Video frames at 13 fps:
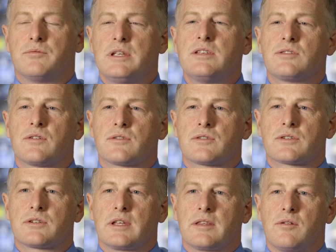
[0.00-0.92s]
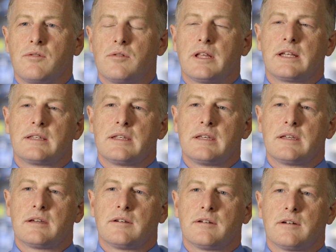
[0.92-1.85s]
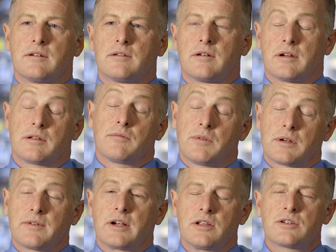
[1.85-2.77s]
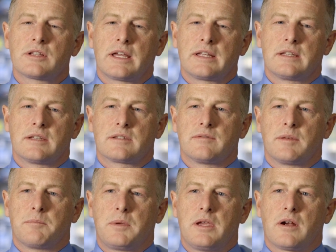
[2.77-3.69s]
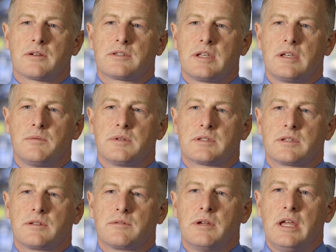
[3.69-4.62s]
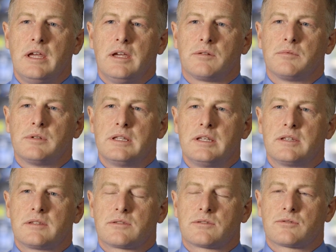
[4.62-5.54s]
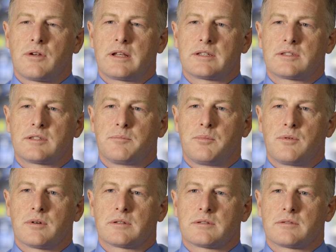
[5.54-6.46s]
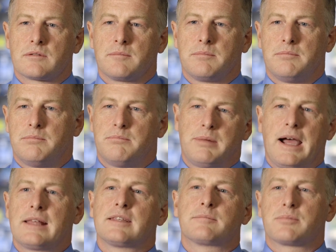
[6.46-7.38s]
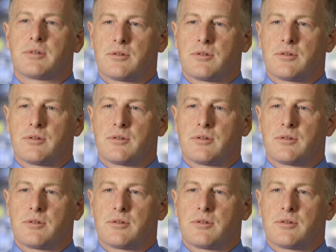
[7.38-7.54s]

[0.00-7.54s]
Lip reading: research and the whole idea, or one of our initial ideas of the PRC, was to really try to support sort of pilot